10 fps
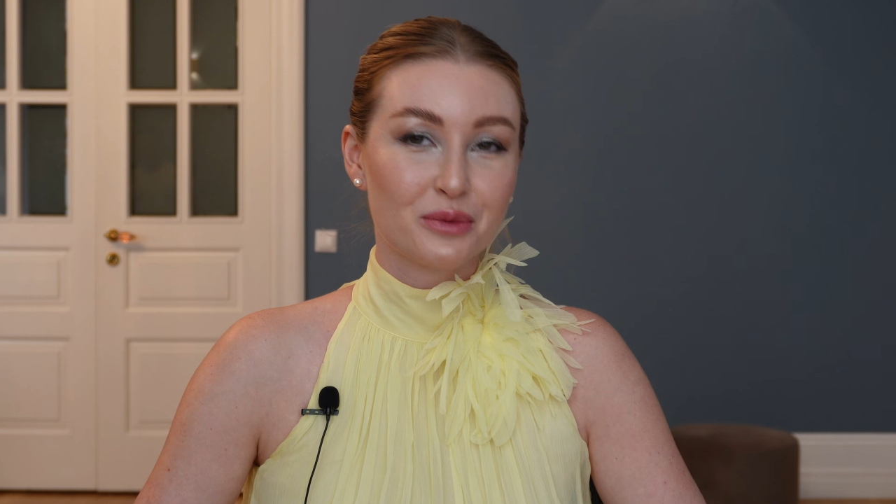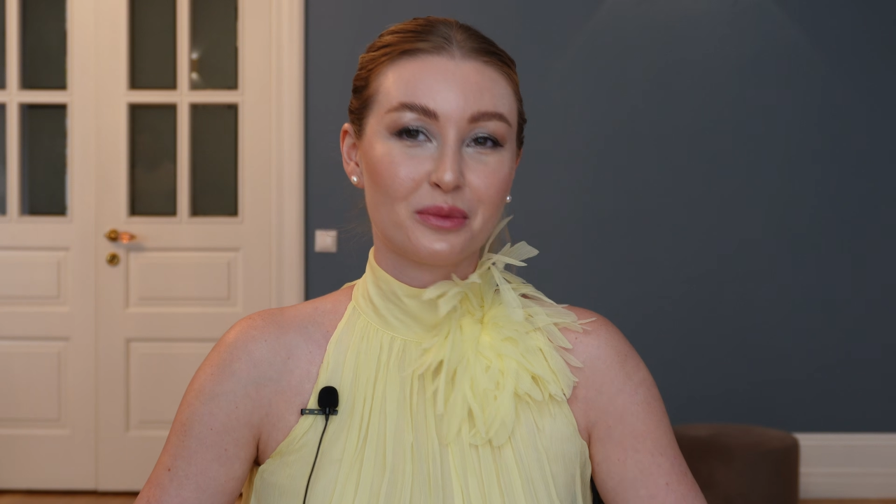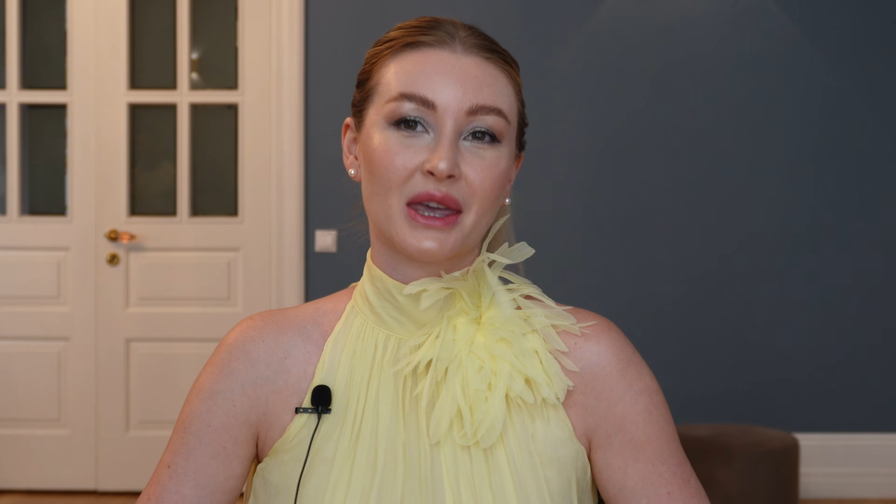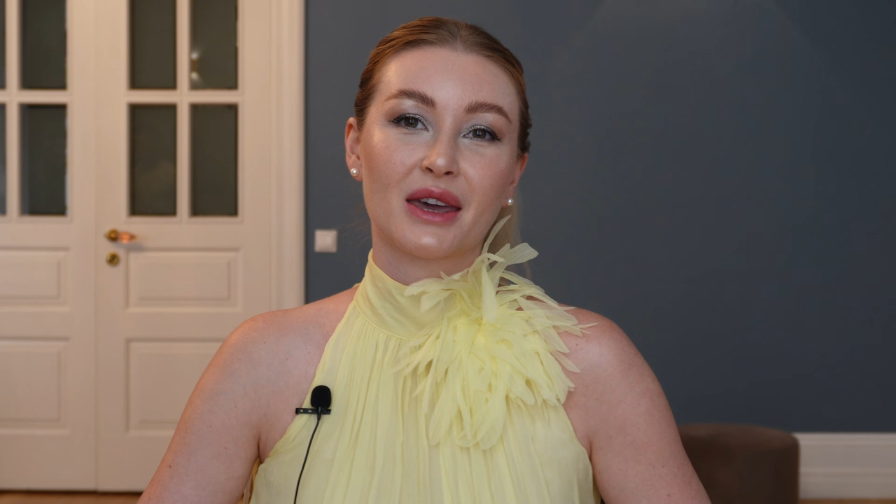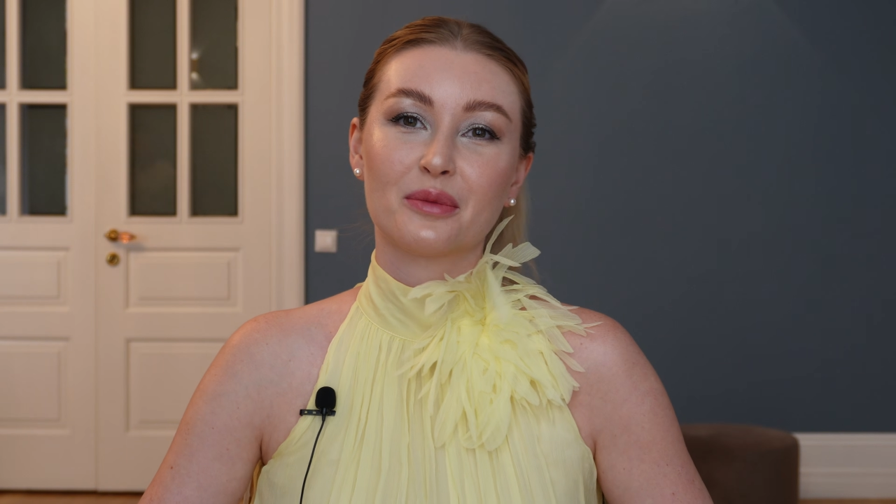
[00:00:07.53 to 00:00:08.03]

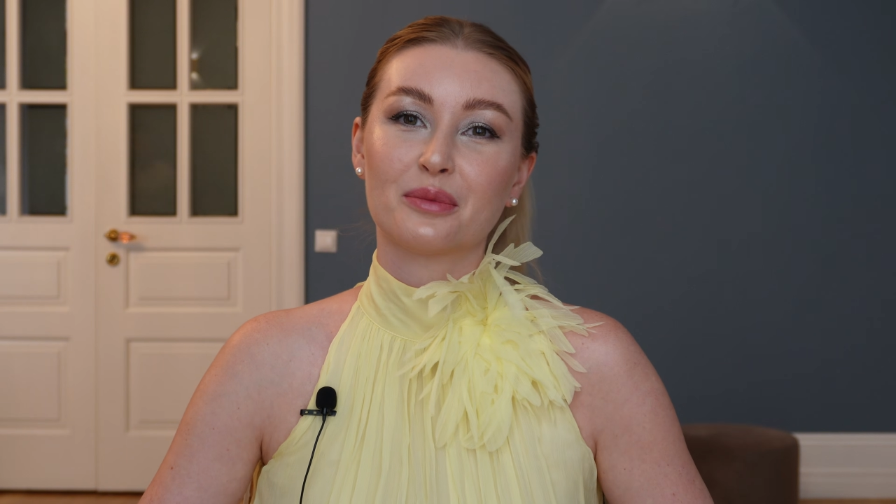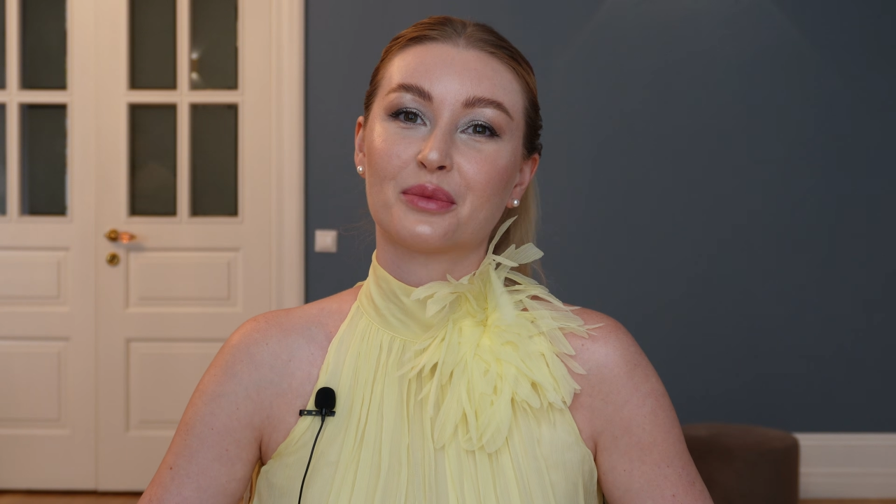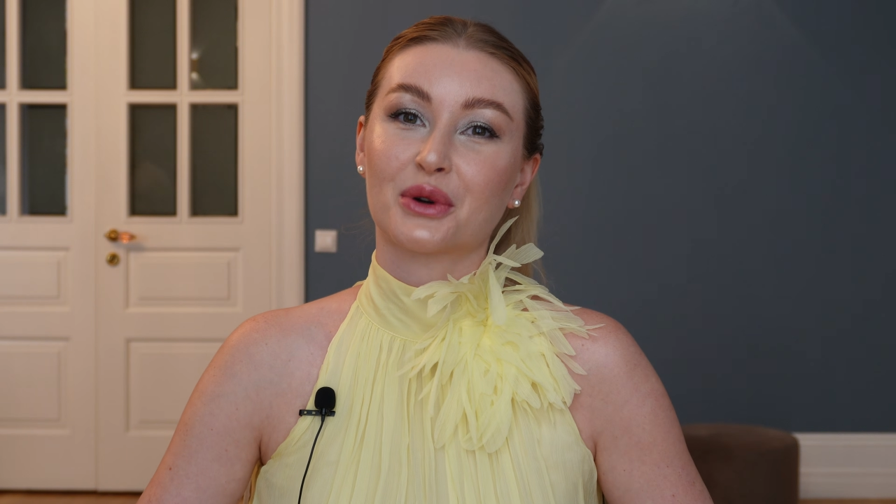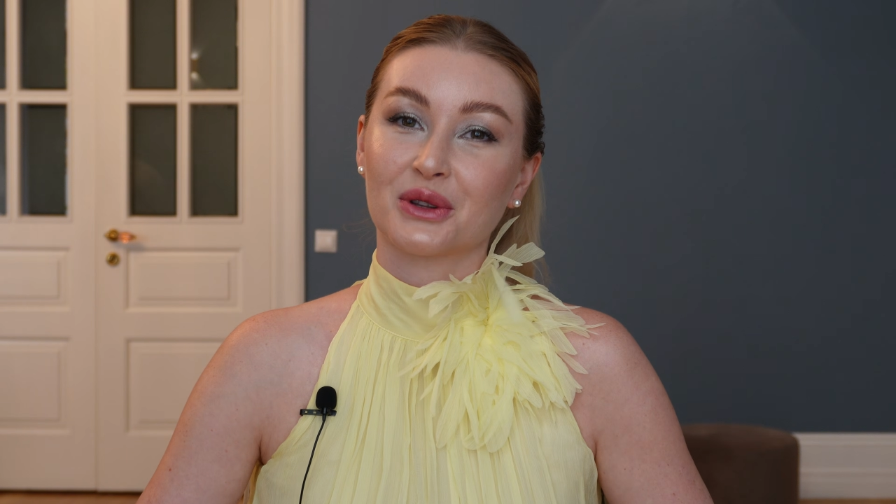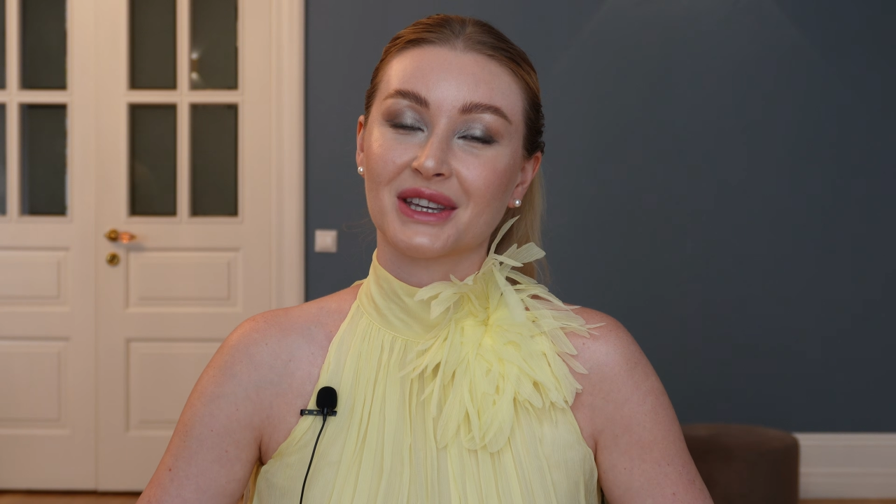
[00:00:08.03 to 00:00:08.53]
makeup
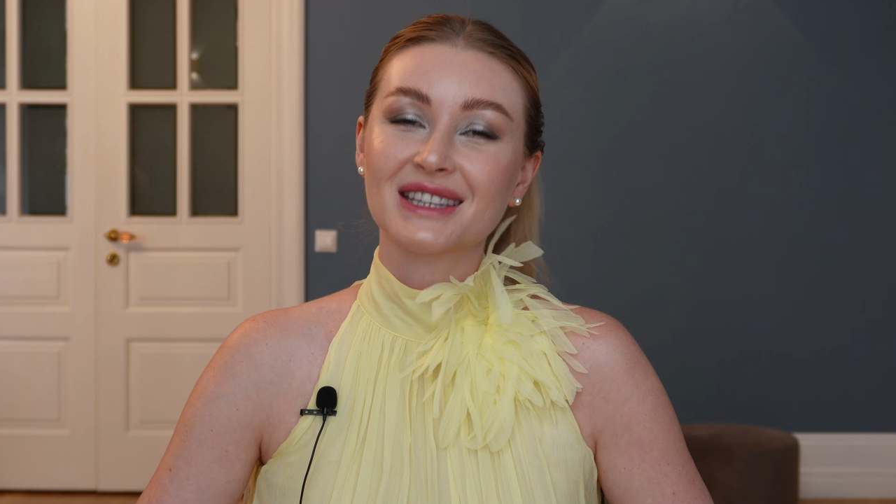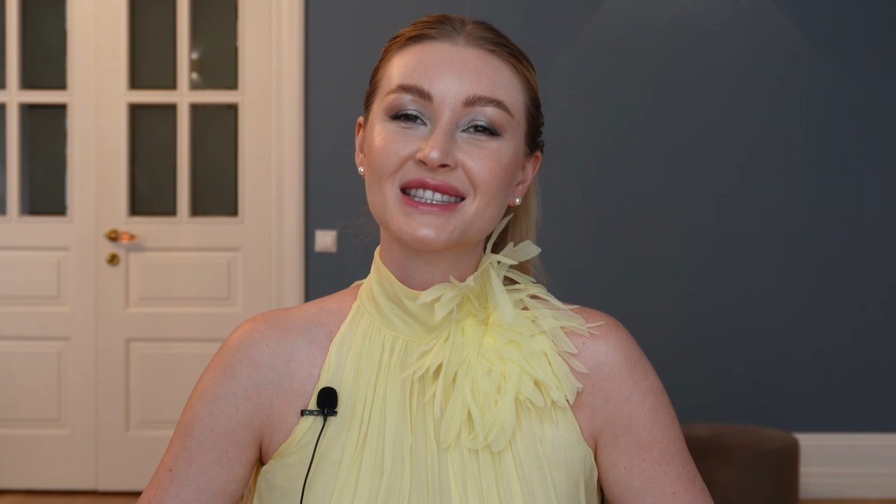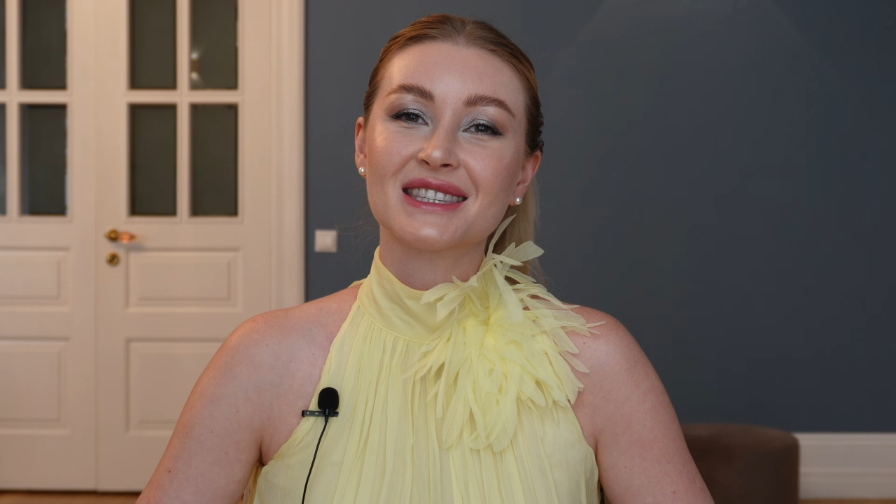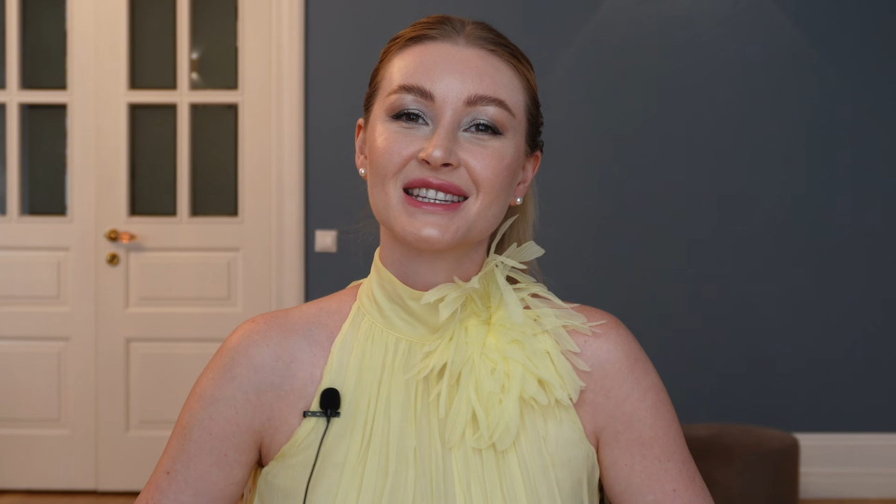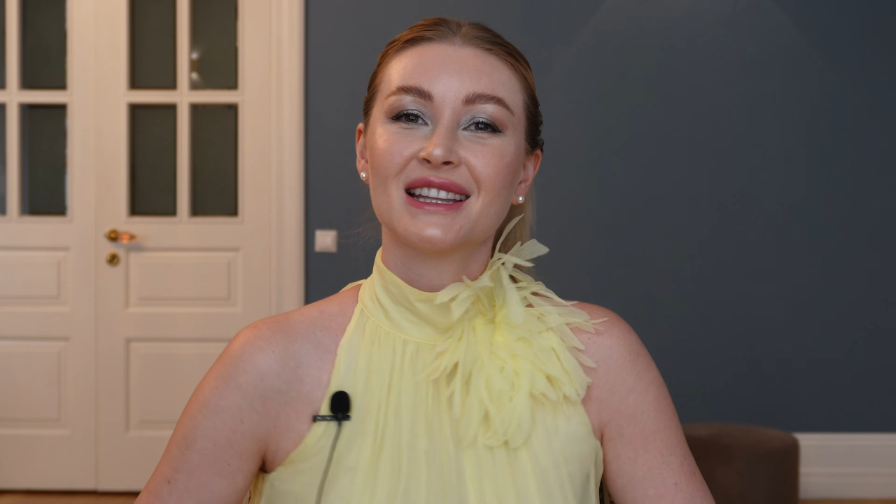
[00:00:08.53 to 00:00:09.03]

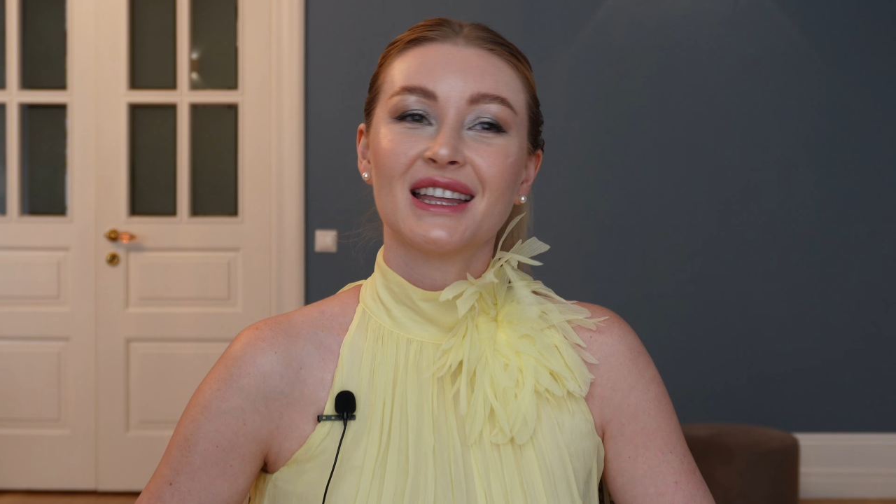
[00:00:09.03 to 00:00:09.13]
products